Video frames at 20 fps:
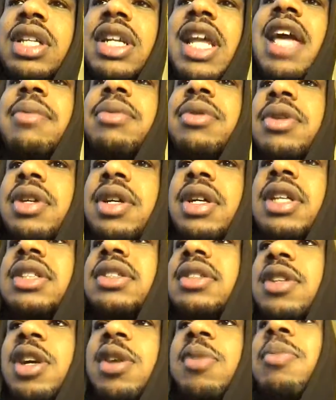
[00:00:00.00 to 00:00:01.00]
neighborhood,
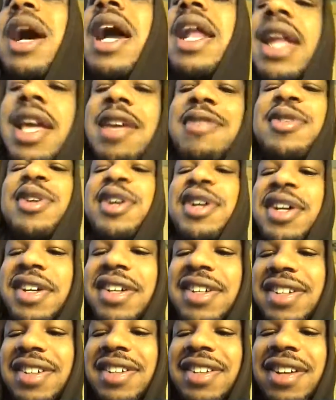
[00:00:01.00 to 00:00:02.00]
you know, my
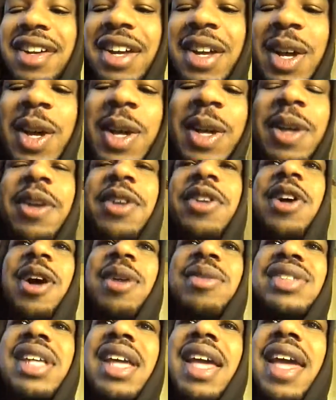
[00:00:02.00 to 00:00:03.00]
neighborhood, you know what
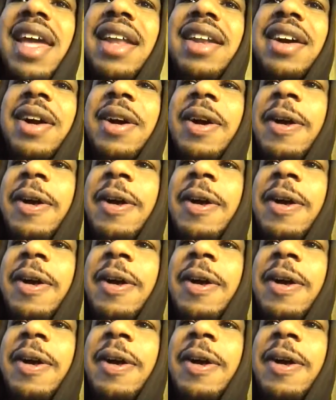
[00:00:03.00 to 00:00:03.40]
I'm saying?